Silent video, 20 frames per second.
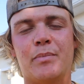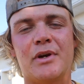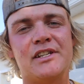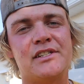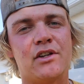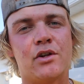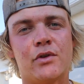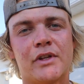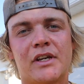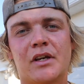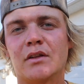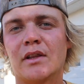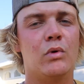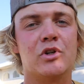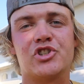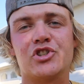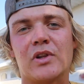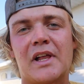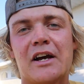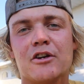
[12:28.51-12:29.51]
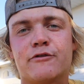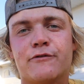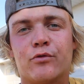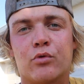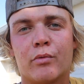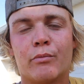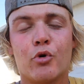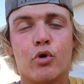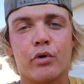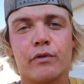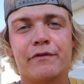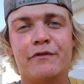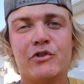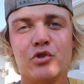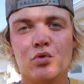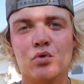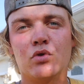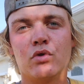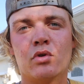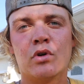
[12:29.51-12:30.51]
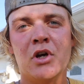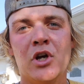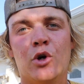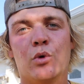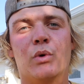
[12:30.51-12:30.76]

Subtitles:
basically, which allows for more fuel,